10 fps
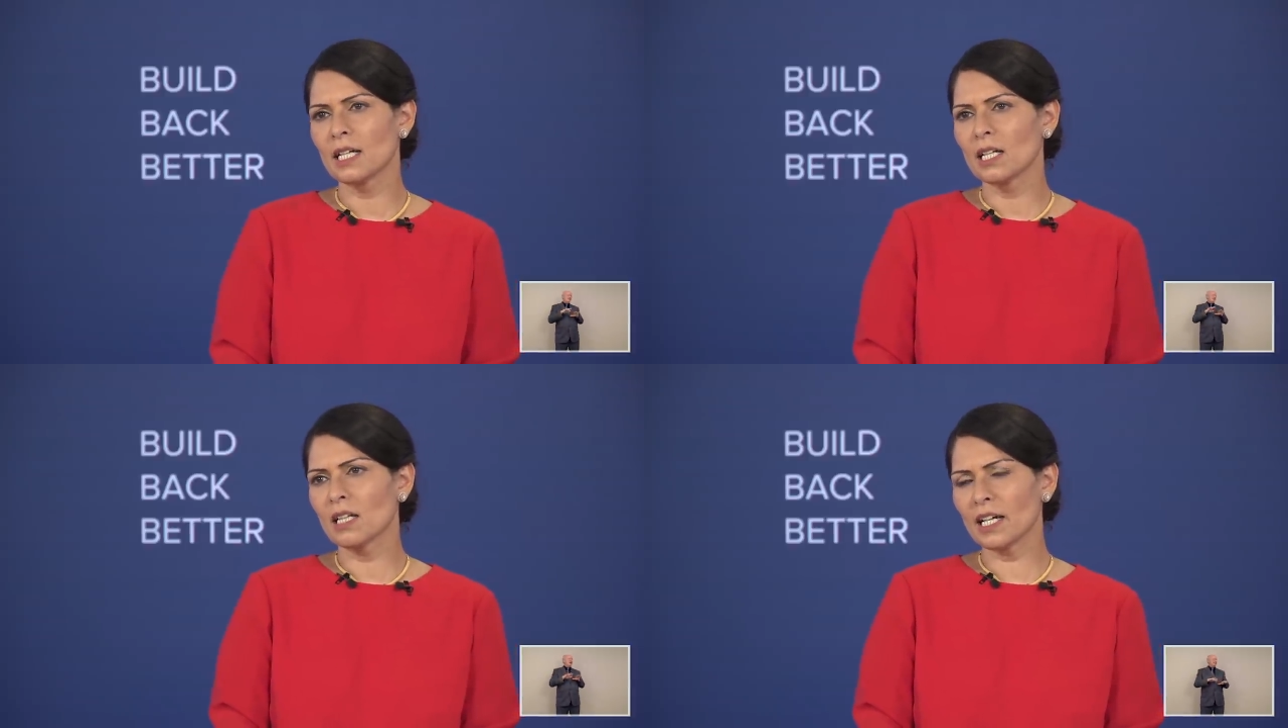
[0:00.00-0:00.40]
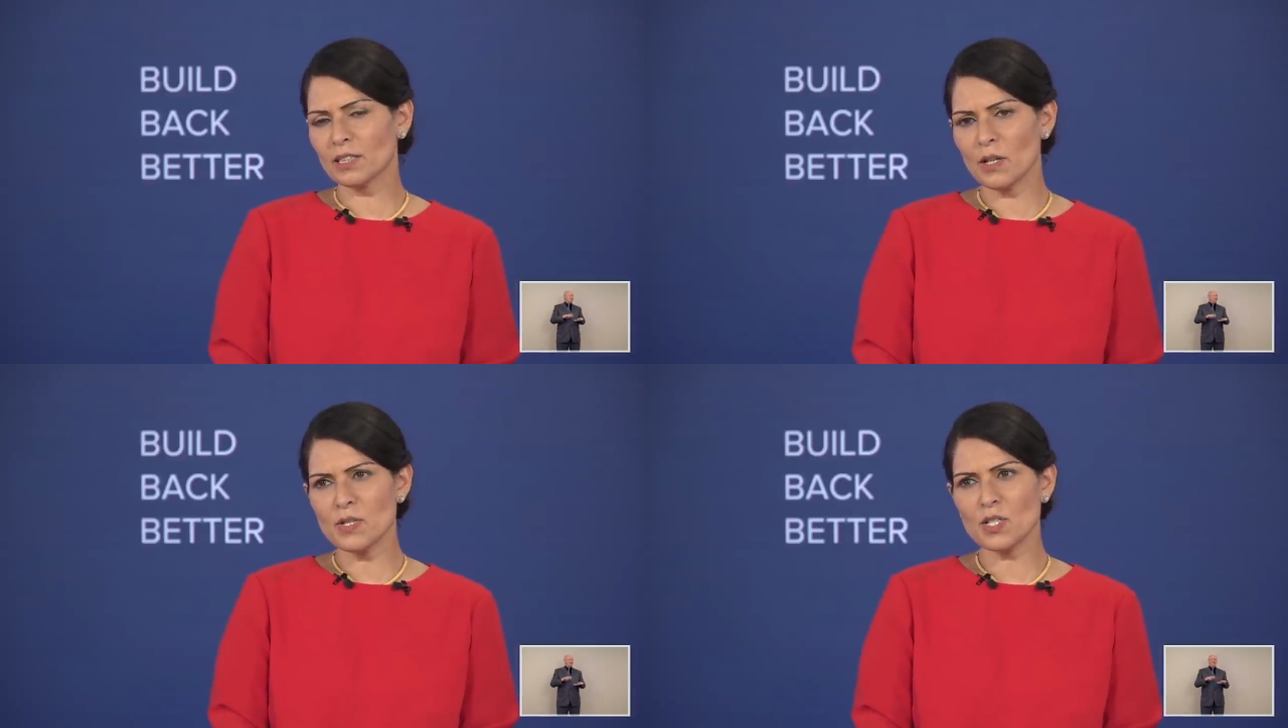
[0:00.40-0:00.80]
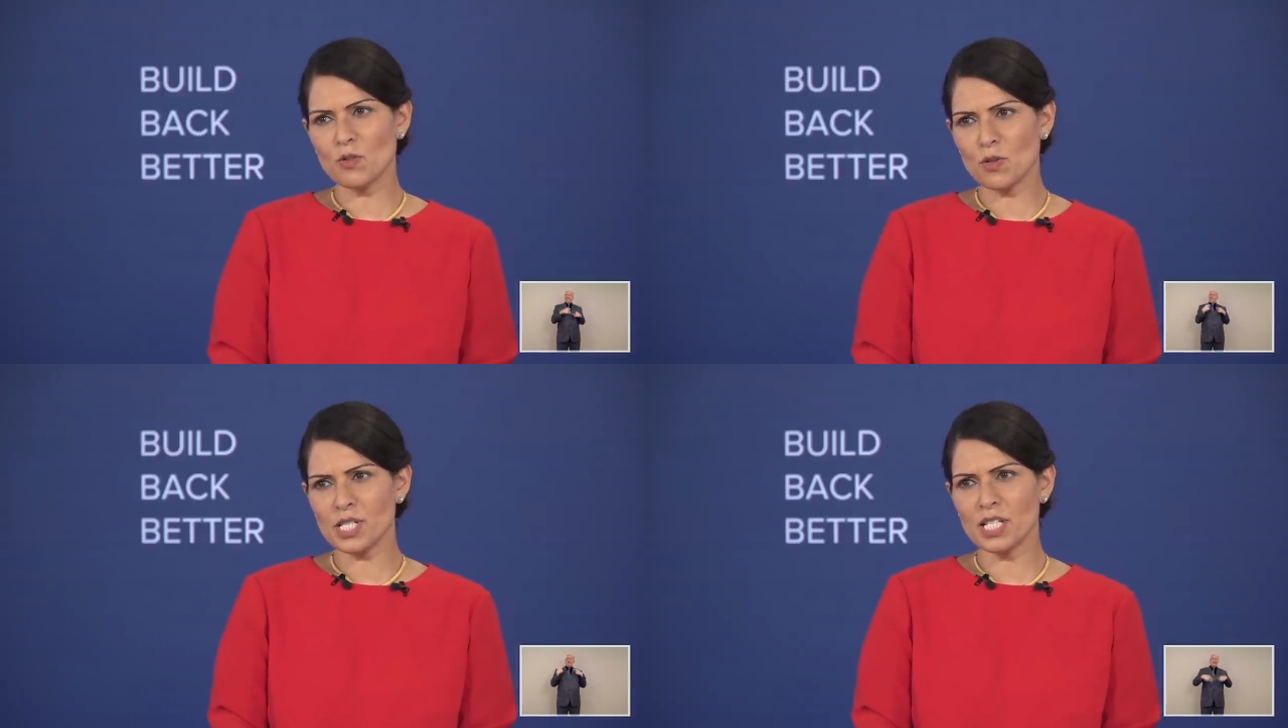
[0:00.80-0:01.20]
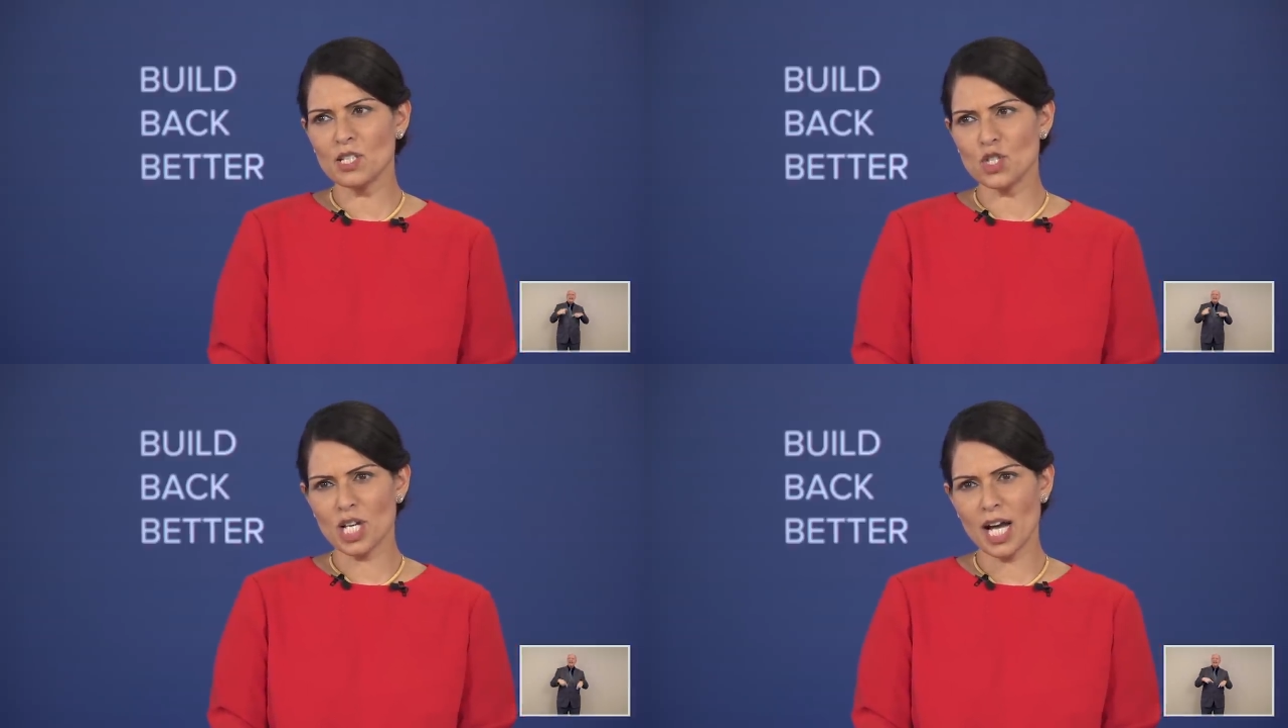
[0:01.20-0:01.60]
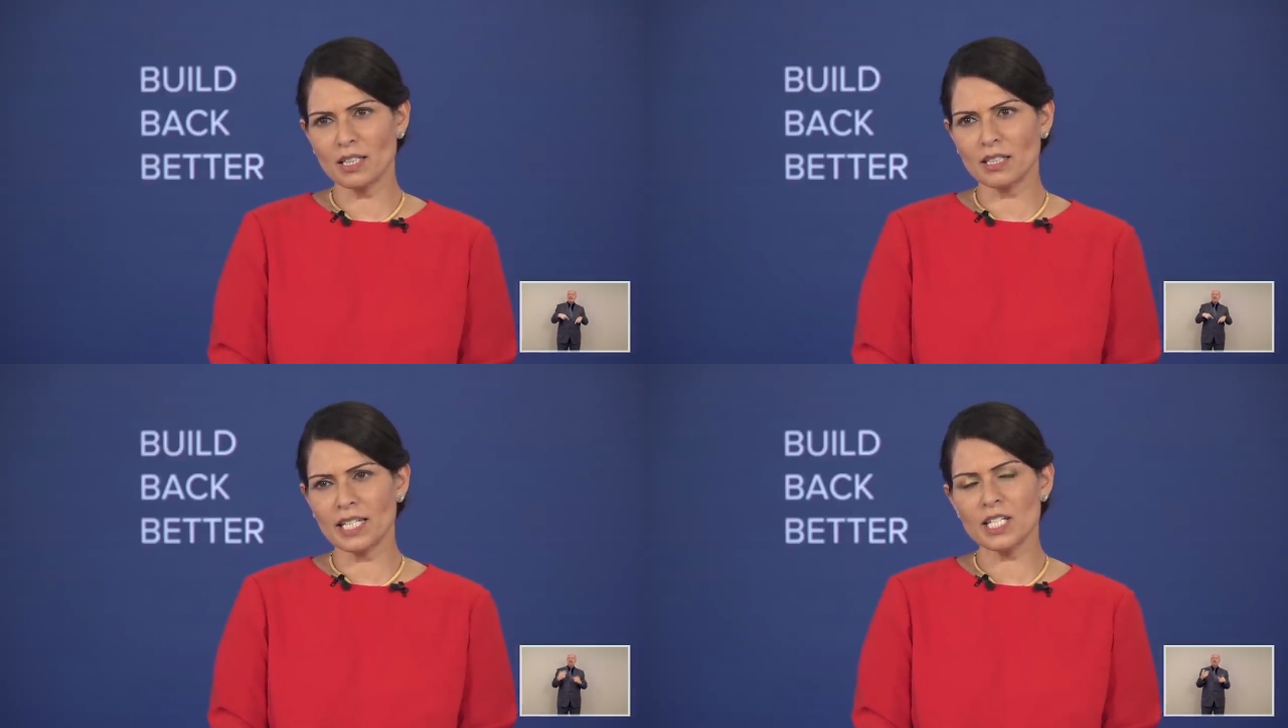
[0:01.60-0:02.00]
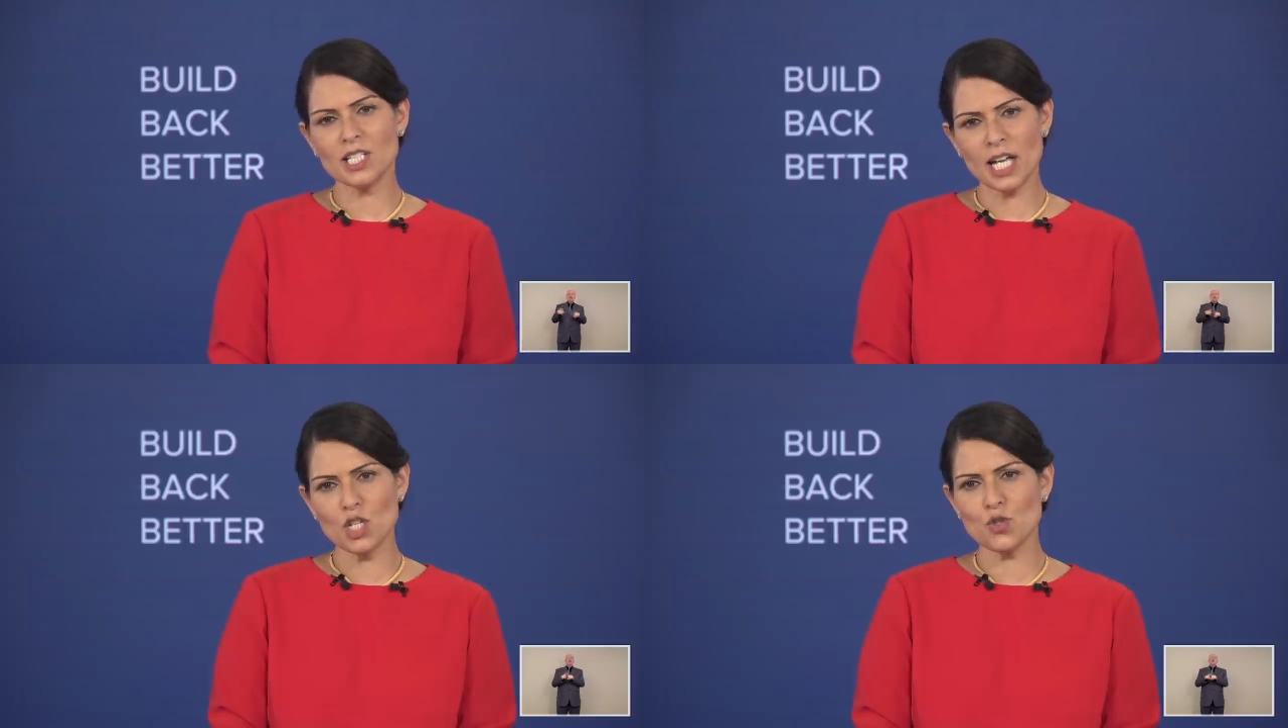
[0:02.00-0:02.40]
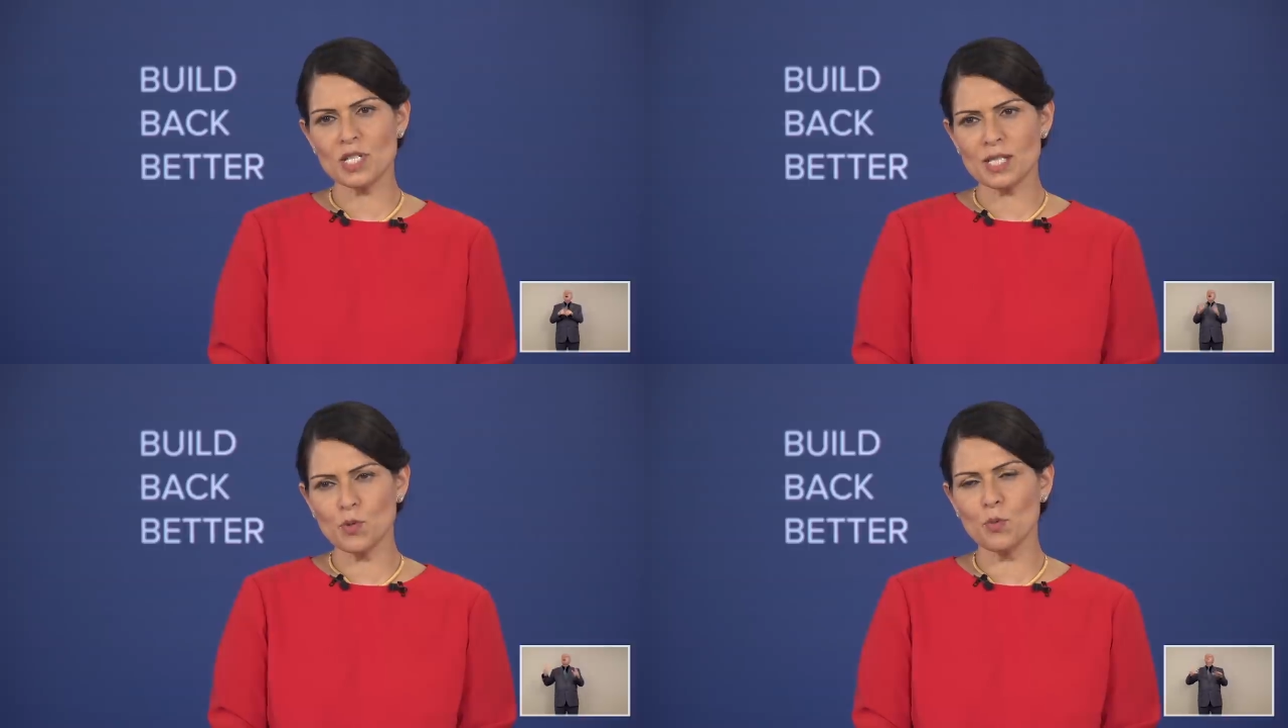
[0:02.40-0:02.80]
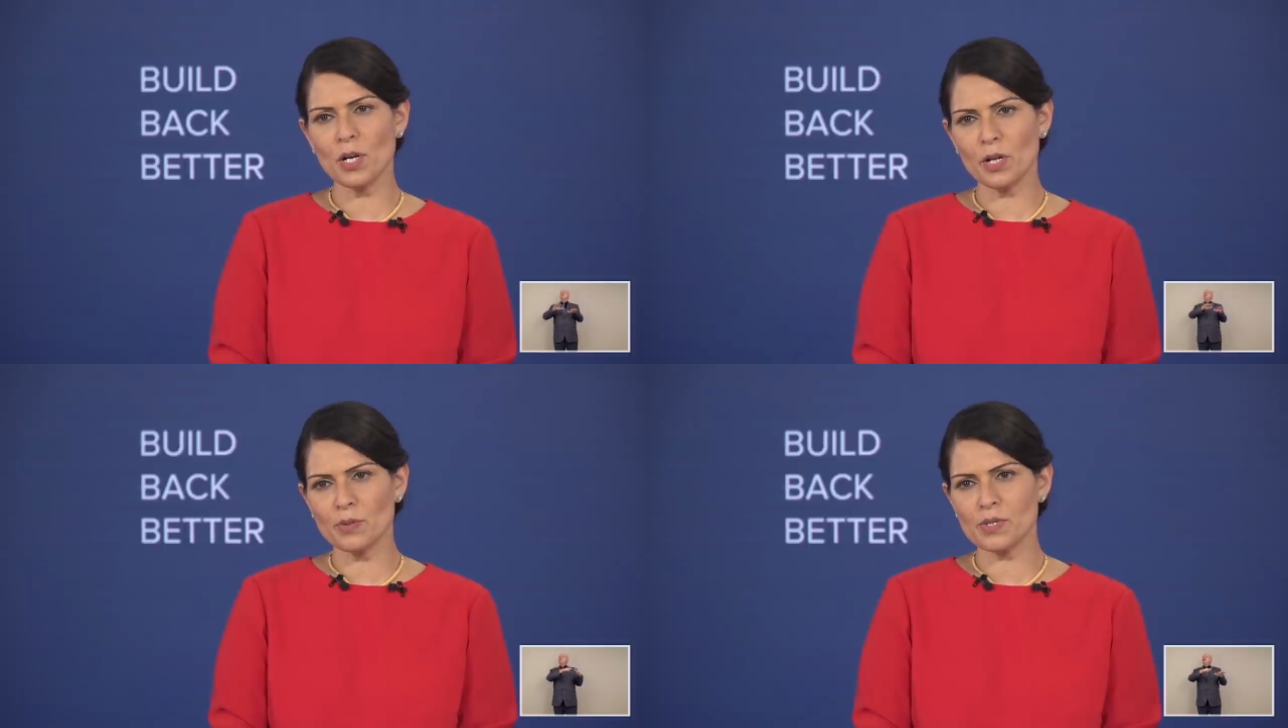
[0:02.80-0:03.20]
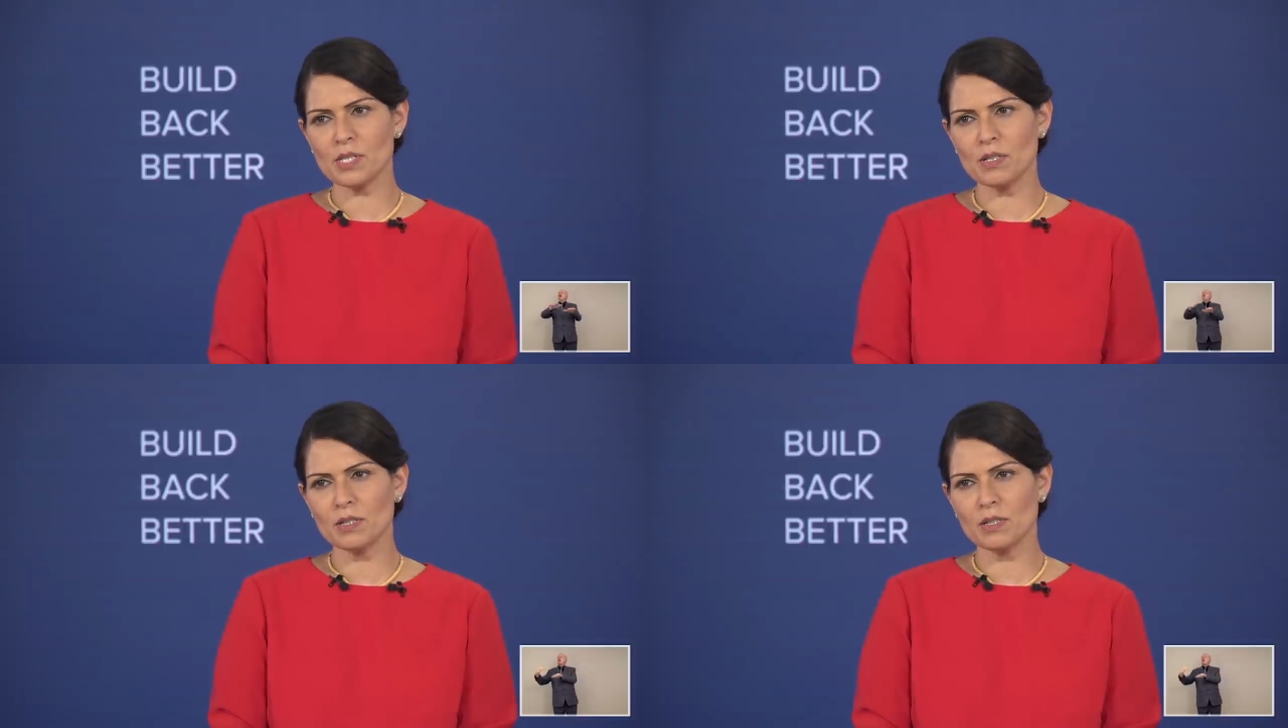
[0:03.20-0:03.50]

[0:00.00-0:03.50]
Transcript: like those crossing the channel in dangerous small boats.